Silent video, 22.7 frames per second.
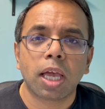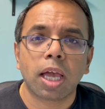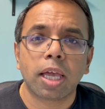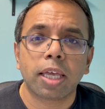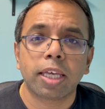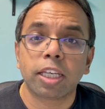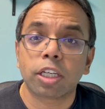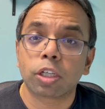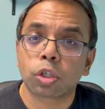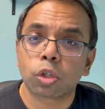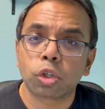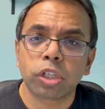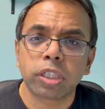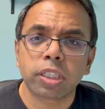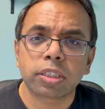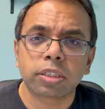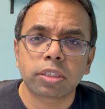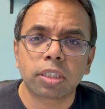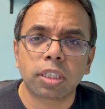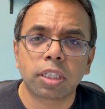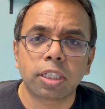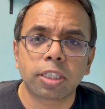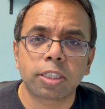including
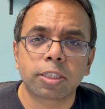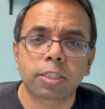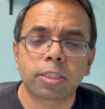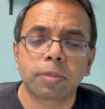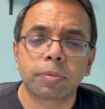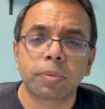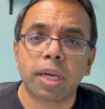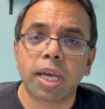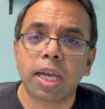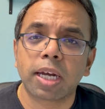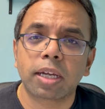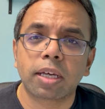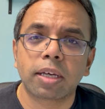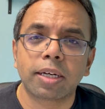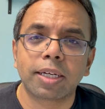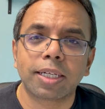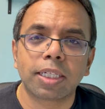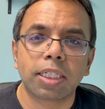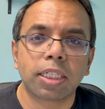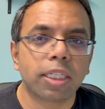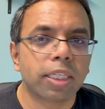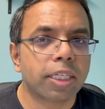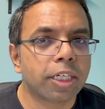search, and
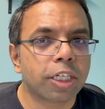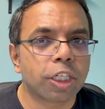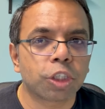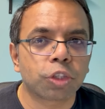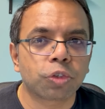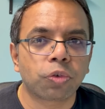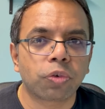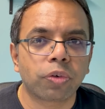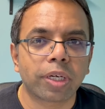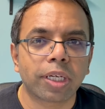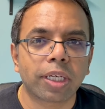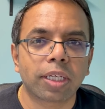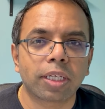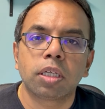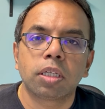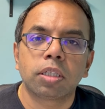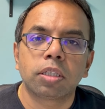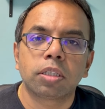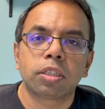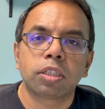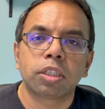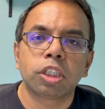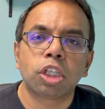currently it's free.
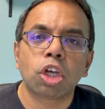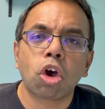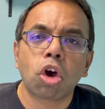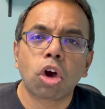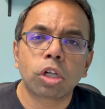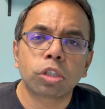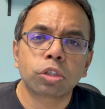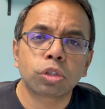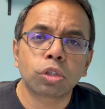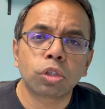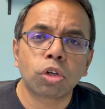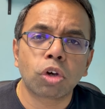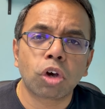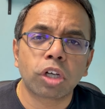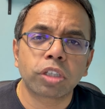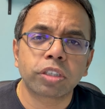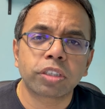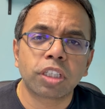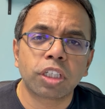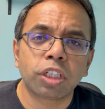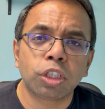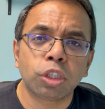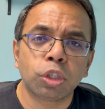They also
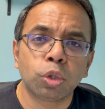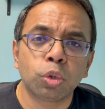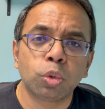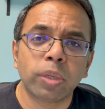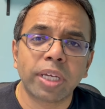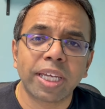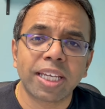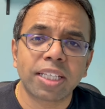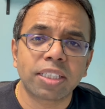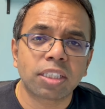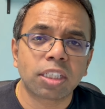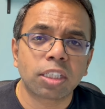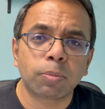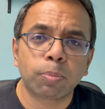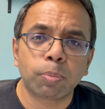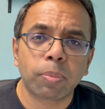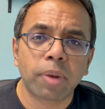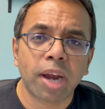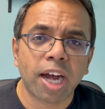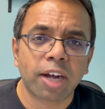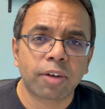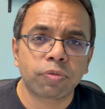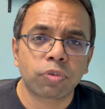launched a new agent
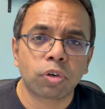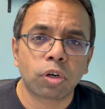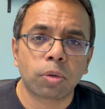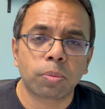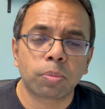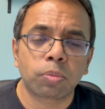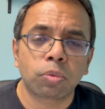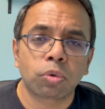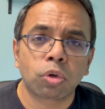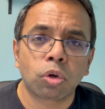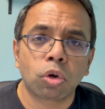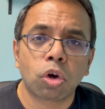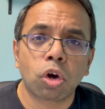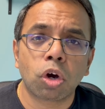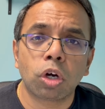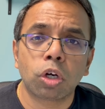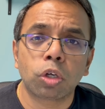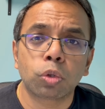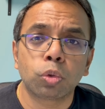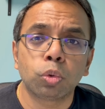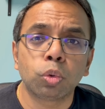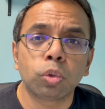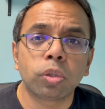platform
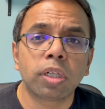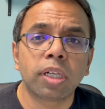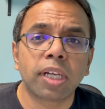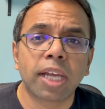called Google